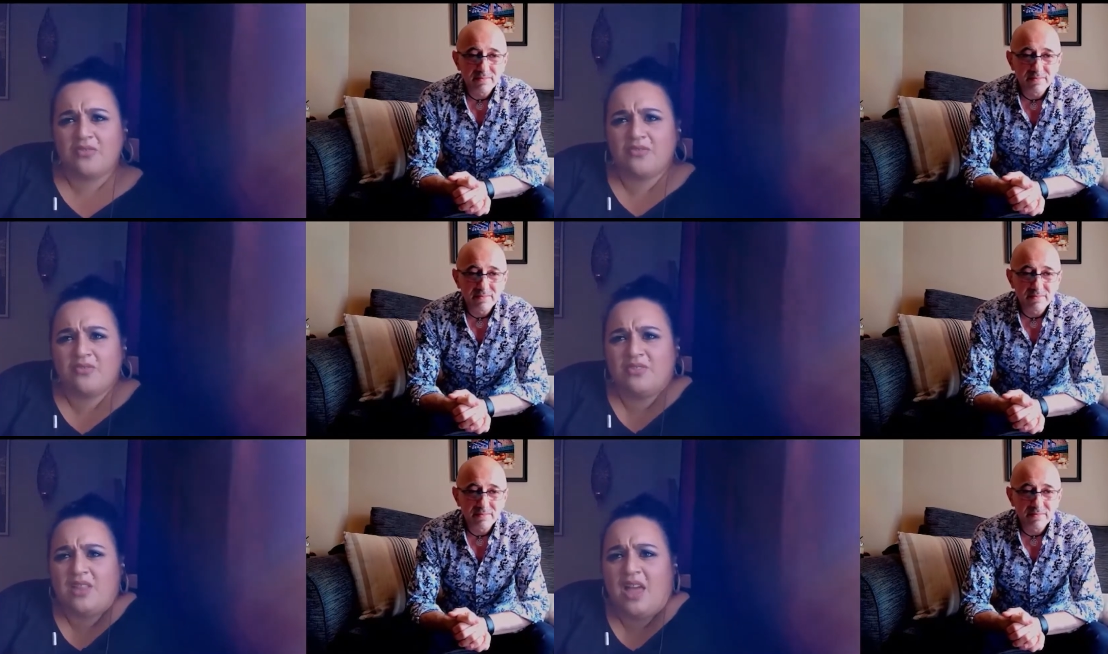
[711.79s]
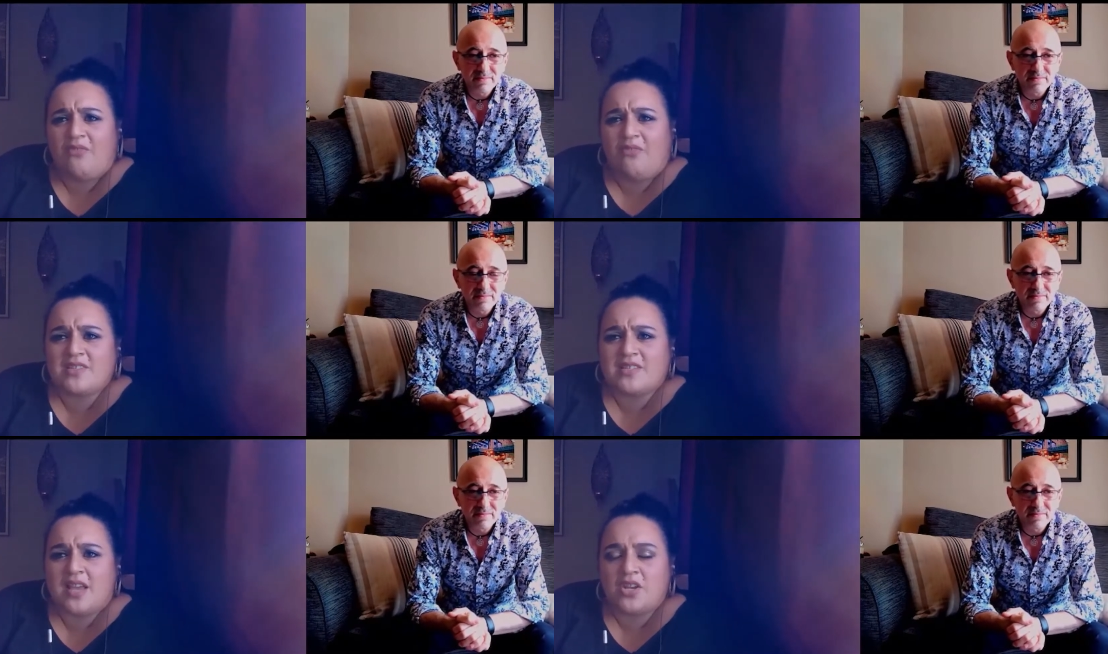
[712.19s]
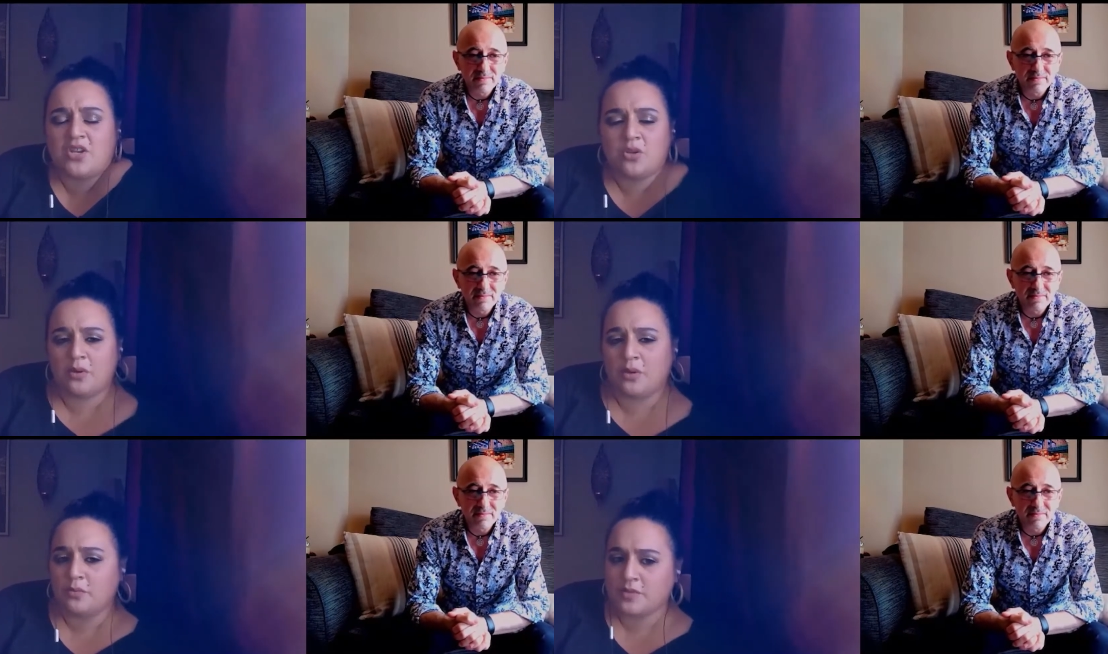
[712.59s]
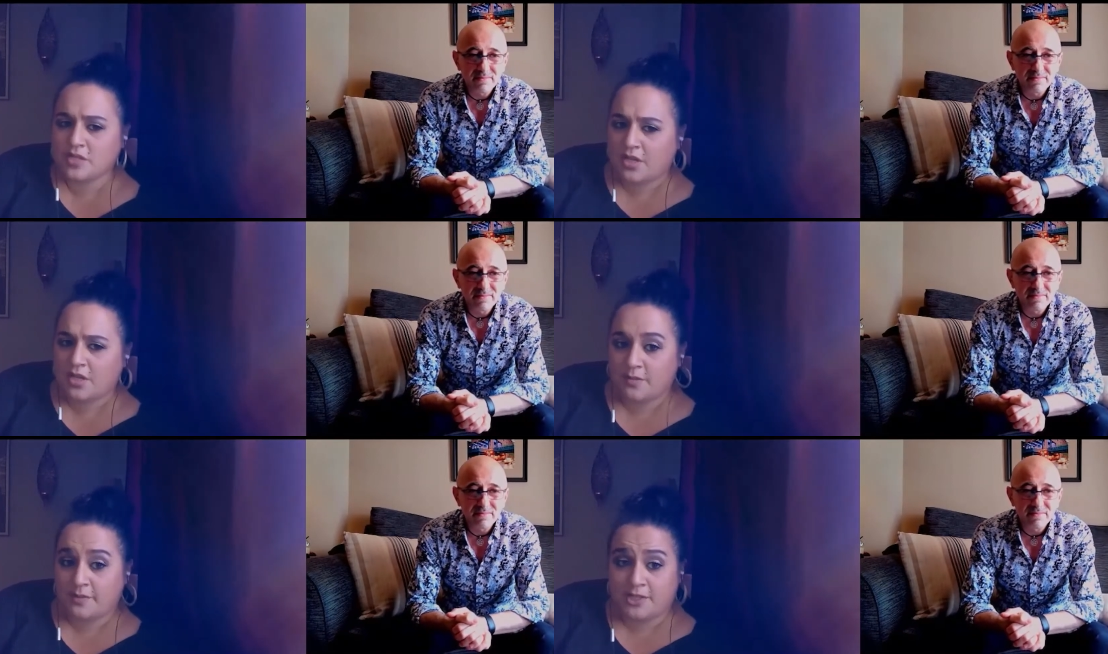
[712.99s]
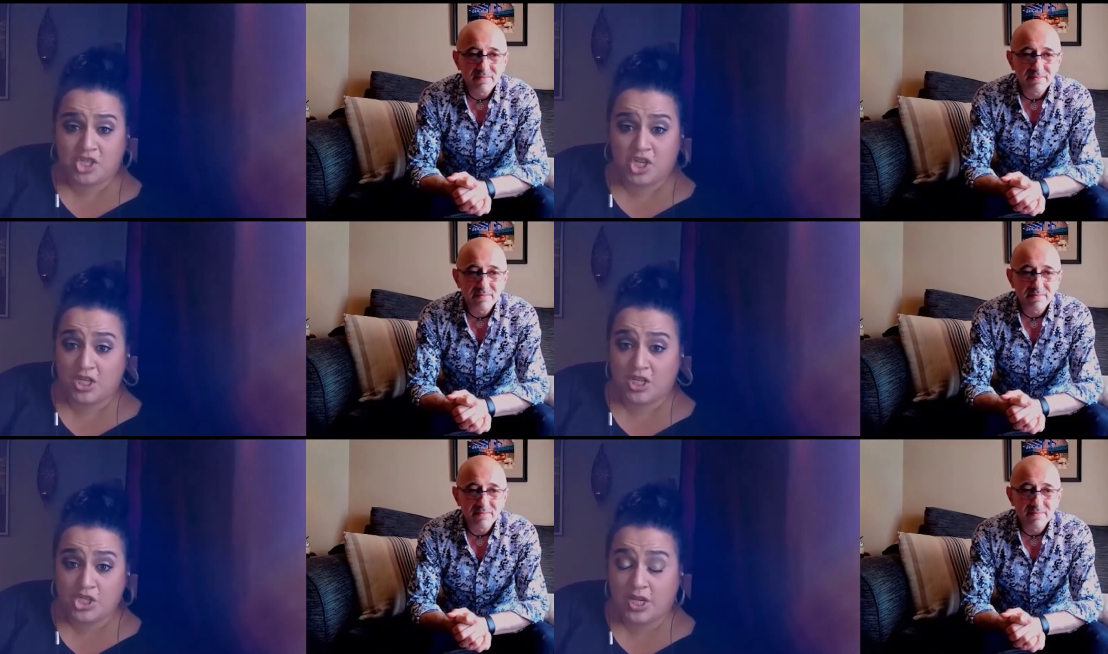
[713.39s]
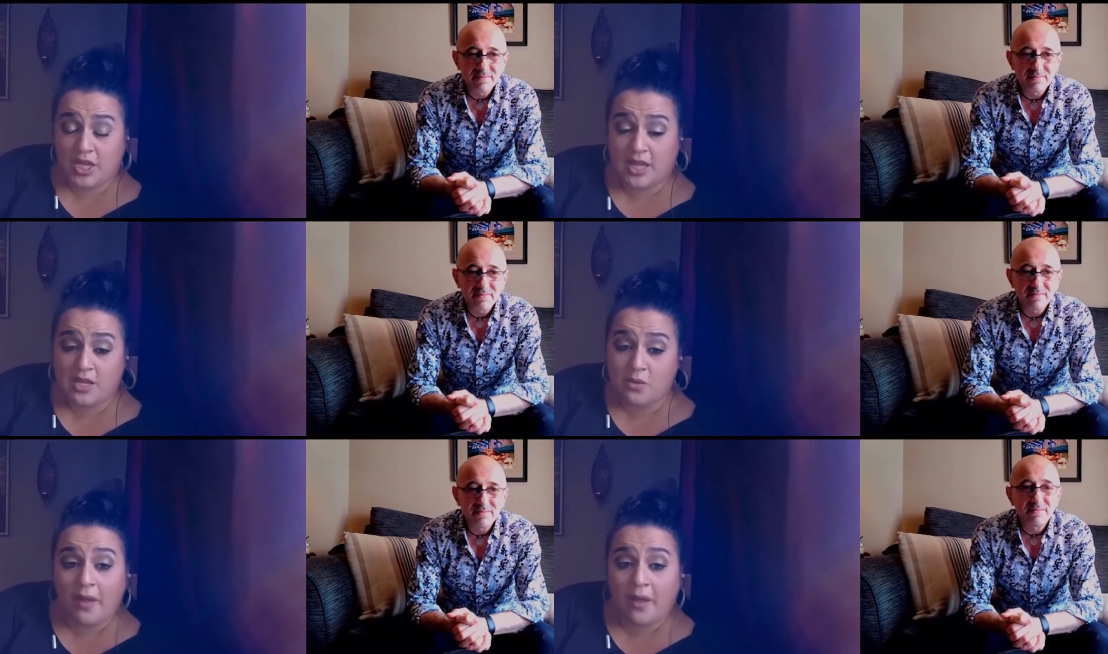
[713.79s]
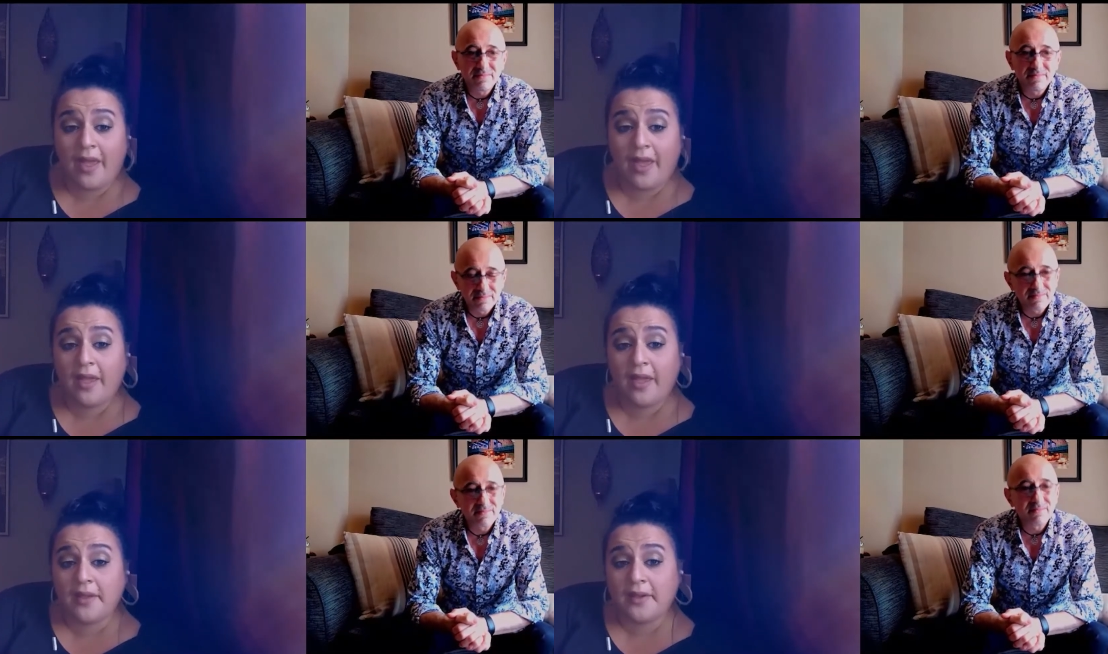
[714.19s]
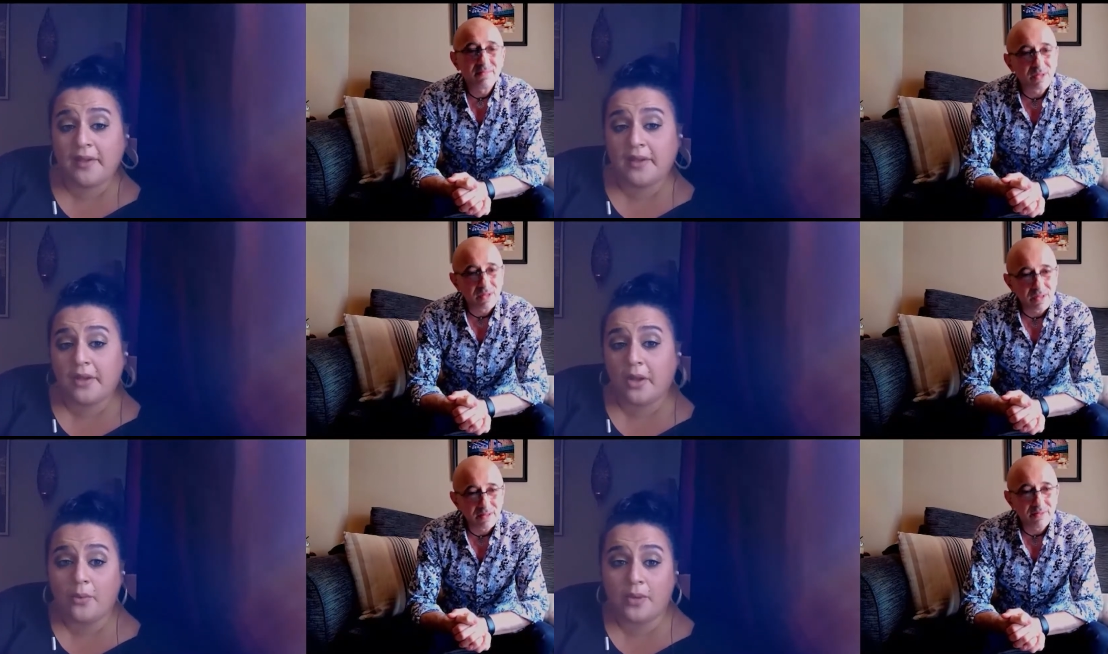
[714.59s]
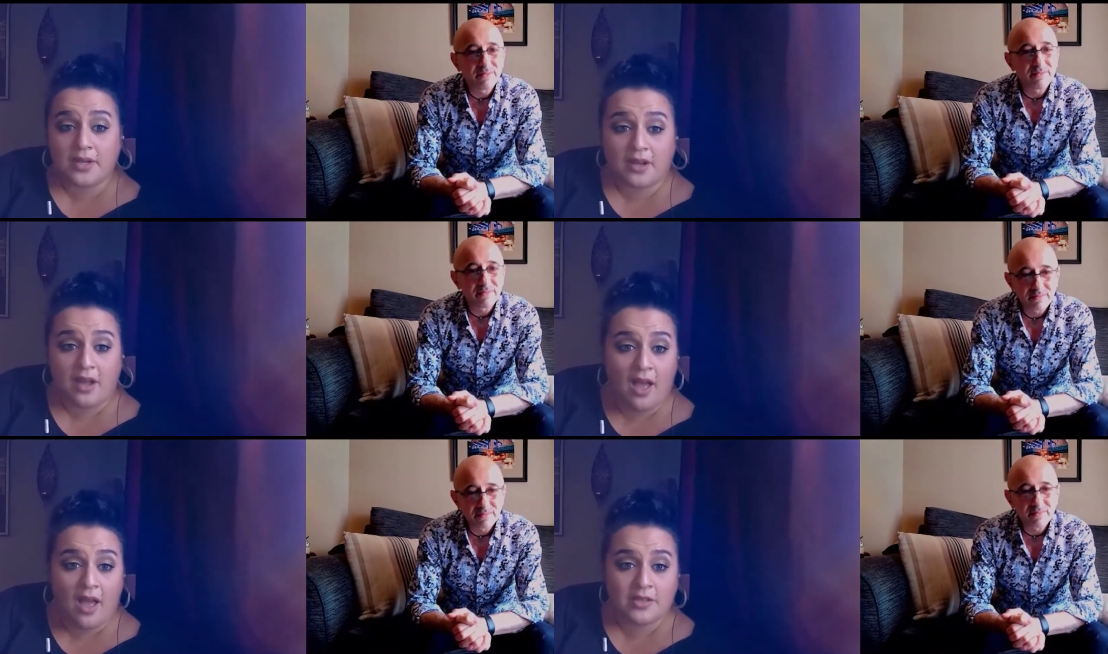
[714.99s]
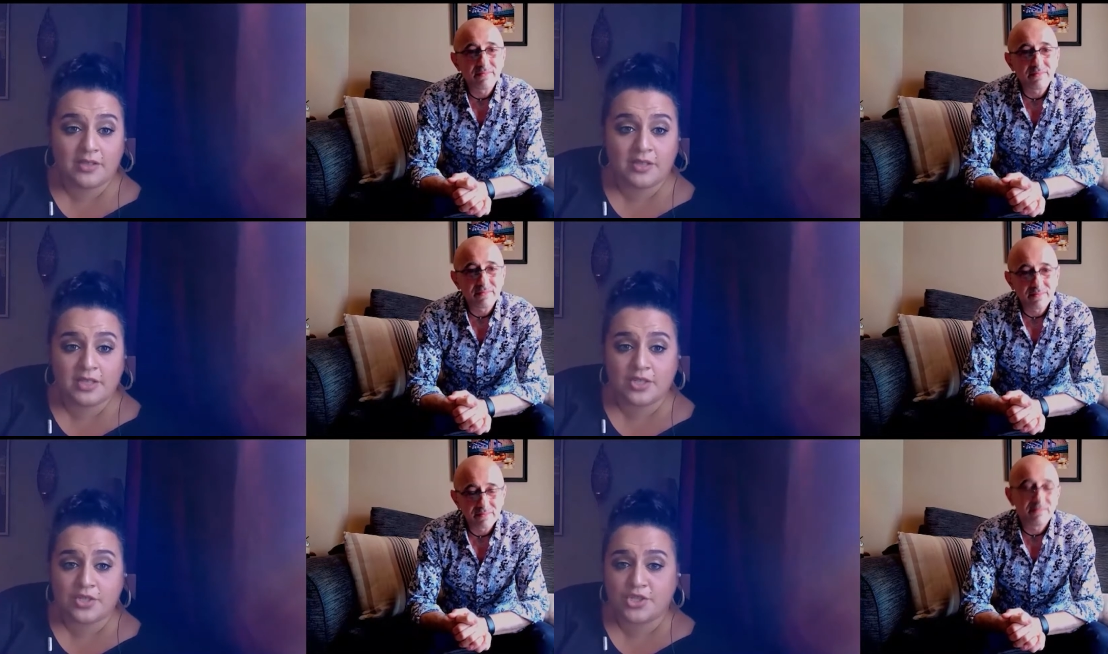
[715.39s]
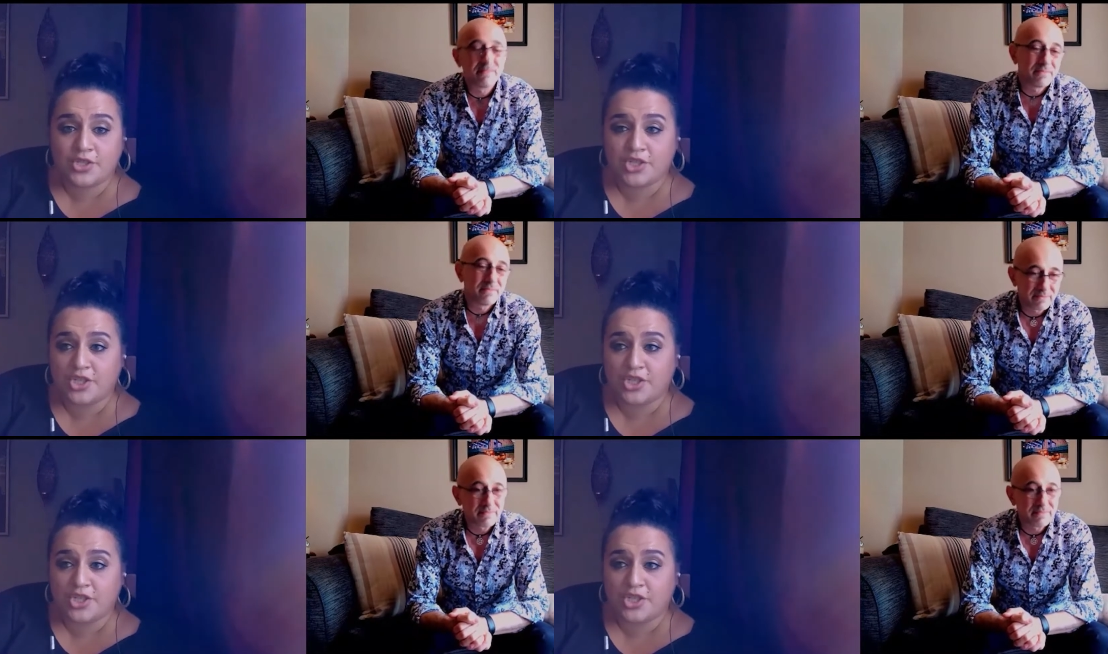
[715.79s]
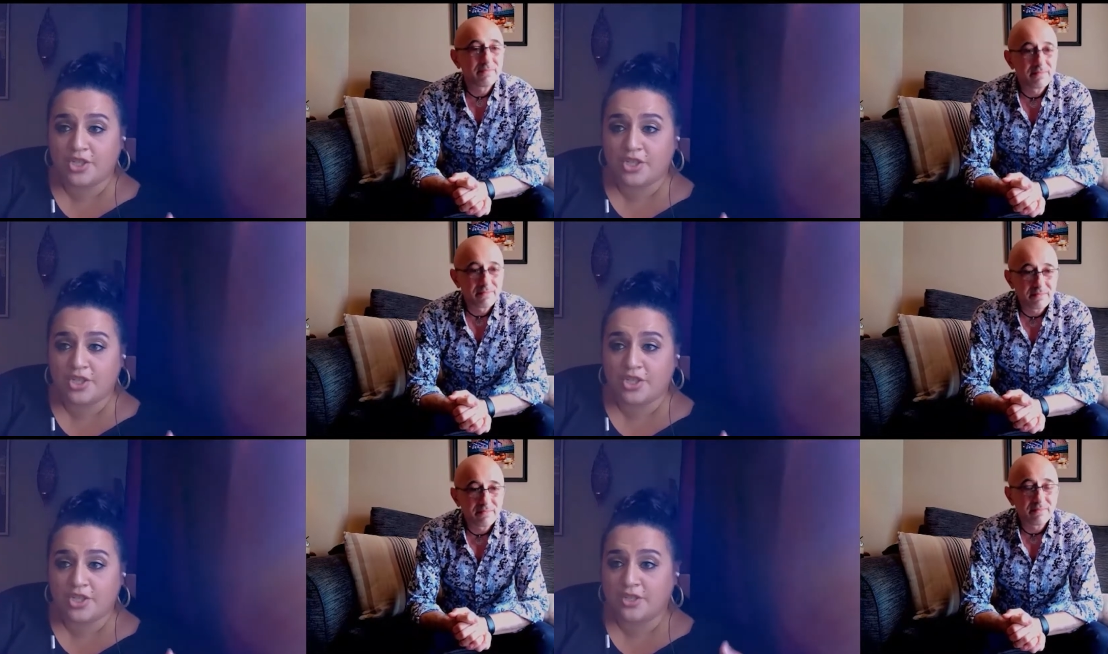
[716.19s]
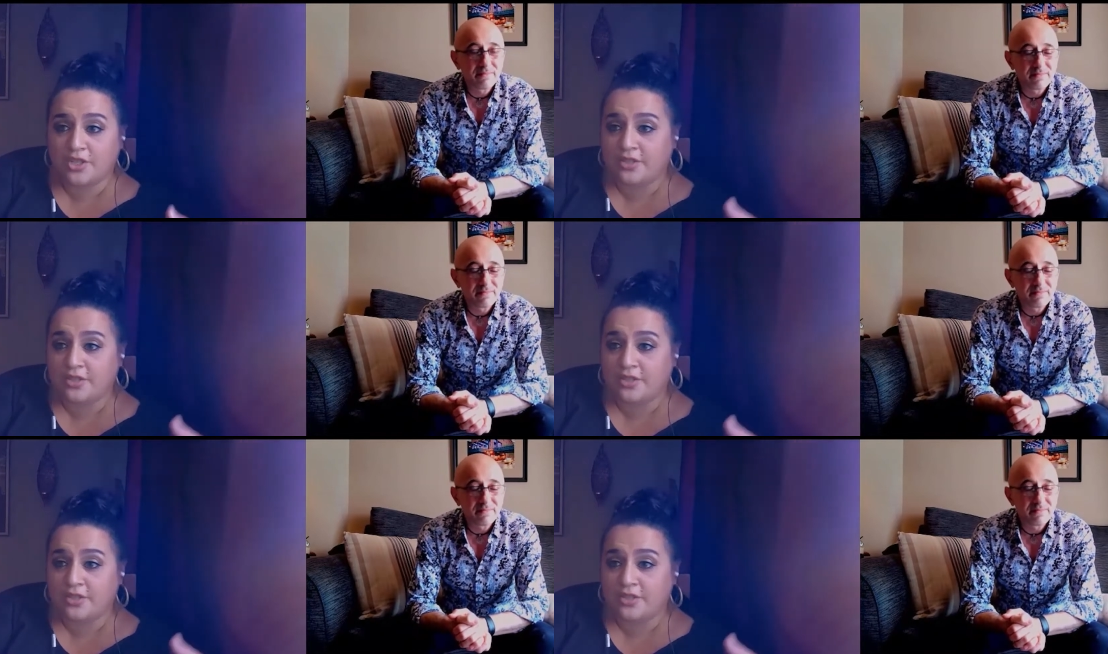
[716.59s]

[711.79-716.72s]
Speaker 1: life as I knew it was going to be changing anyway, going to college and